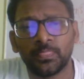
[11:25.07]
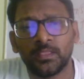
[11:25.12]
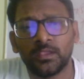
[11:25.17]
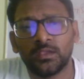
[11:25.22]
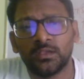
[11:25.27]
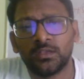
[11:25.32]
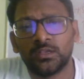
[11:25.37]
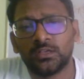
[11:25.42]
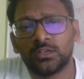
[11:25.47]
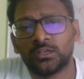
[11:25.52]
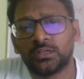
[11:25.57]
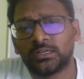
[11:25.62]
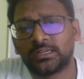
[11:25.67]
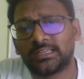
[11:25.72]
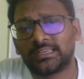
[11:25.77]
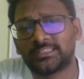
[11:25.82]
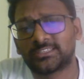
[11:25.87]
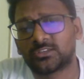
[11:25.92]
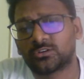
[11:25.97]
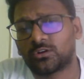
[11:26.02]
into
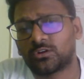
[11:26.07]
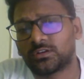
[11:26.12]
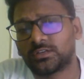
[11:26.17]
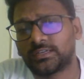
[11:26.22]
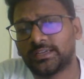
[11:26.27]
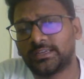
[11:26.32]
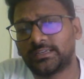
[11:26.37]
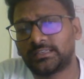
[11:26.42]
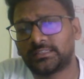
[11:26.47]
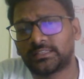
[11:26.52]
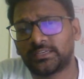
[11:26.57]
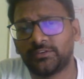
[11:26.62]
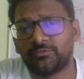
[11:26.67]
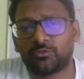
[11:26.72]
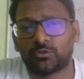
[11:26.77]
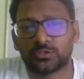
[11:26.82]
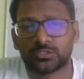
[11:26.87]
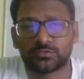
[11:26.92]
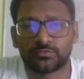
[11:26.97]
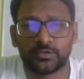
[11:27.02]

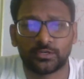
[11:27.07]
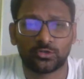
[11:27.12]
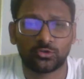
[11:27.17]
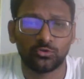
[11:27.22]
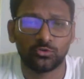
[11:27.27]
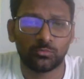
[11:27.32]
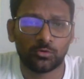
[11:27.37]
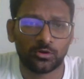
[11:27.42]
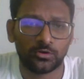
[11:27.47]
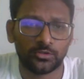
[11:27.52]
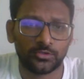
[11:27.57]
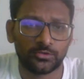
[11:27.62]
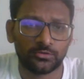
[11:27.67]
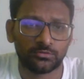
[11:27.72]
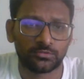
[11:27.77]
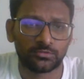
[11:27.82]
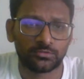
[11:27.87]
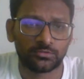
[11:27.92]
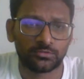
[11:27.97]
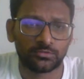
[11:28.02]
glyceroldehyde 3 phosphate, 2
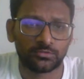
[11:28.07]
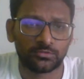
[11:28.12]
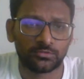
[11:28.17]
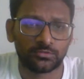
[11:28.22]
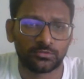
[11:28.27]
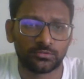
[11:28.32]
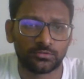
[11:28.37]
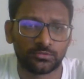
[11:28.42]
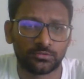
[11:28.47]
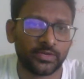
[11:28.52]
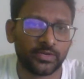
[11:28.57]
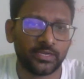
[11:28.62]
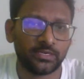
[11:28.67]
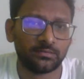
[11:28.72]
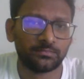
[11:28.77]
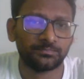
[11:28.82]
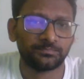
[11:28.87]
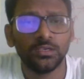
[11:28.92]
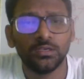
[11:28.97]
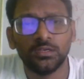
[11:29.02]
molecules,
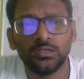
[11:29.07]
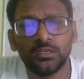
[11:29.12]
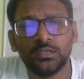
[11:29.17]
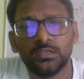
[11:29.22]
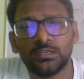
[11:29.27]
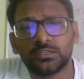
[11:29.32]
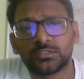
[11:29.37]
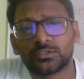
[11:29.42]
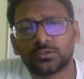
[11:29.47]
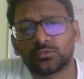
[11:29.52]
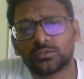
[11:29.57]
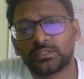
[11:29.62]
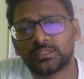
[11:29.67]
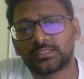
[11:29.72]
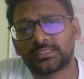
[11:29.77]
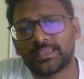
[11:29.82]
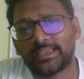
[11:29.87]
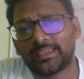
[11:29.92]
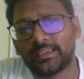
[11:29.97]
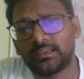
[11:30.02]
right? So
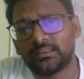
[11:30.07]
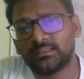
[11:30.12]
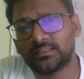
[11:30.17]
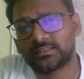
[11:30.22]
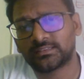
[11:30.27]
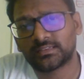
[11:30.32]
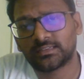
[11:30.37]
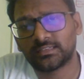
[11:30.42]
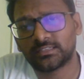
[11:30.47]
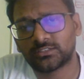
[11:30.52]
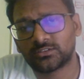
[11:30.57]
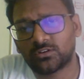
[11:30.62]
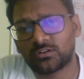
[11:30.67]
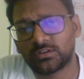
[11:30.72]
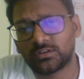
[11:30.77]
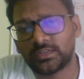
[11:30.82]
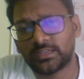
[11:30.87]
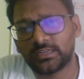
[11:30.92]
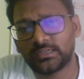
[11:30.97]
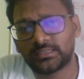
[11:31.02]
this
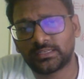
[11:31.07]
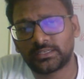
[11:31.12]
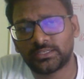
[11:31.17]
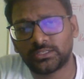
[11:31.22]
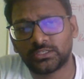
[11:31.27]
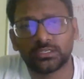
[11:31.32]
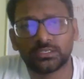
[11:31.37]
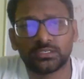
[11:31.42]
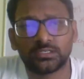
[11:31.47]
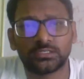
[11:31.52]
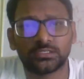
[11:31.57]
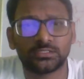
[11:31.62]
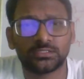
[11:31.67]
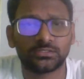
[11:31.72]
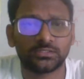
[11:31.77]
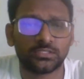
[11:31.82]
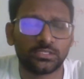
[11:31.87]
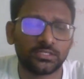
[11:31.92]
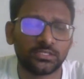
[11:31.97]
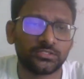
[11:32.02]
glyceroldehyde
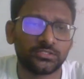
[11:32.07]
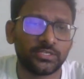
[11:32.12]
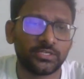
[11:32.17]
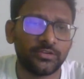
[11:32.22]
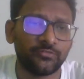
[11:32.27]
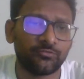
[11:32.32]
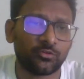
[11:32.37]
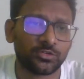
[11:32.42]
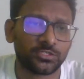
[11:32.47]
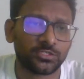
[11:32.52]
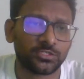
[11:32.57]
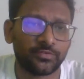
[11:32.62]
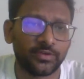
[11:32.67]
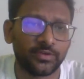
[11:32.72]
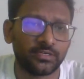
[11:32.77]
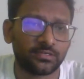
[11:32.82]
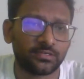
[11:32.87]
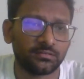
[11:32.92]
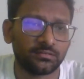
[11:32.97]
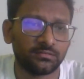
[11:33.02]
3
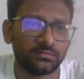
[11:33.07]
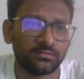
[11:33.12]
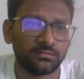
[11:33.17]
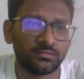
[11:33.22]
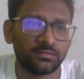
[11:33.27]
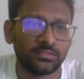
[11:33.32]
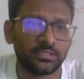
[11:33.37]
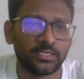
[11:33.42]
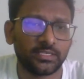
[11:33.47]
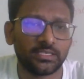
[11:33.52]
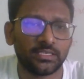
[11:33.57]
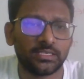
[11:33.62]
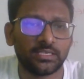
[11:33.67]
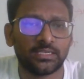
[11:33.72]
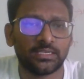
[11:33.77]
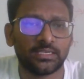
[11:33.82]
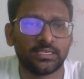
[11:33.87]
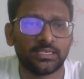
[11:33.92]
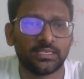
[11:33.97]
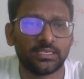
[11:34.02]
phosphate
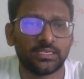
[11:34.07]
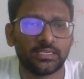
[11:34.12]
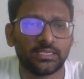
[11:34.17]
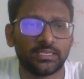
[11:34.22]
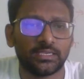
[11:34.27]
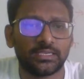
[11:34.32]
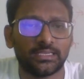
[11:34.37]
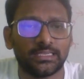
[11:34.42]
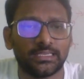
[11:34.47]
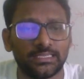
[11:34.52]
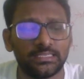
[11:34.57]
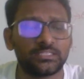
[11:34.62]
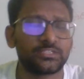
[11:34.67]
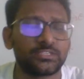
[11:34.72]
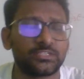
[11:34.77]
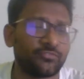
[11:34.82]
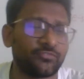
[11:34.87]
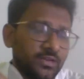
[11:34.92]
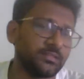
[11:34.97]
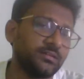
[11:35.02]
is
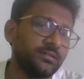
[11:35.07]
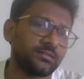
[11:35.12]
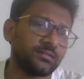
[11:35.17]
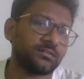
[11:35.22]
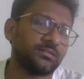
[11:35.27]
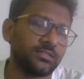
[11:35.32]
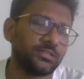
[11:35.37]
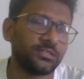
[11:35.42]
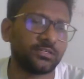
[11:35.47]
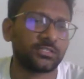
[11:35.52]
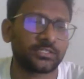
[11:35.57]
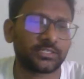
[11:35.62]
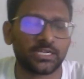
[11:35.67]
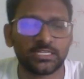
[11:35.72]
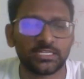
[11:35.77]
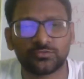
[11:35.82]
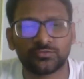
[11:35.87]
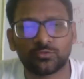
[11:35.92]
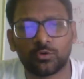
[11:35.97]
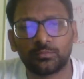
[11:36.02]
further
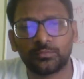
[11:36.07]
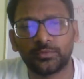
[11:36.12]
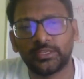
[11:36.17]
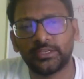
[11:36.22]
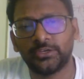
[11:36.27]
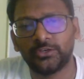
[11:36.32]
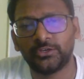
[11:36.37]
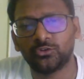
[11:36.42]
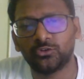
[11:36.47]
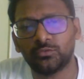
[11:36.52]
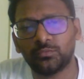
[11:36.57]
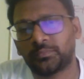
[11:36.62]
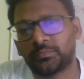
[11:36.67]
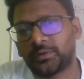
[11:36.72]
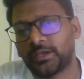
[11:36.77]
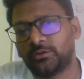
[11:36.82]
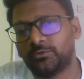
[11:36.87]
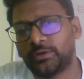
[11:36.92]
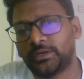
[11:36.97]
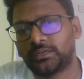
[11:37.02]
transformed into
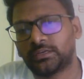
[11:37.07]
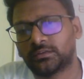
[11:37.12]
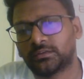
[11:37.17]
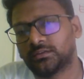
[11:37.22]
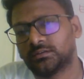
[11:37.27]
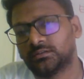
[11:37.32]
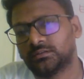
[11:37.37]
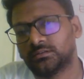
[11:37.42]
pyruvate.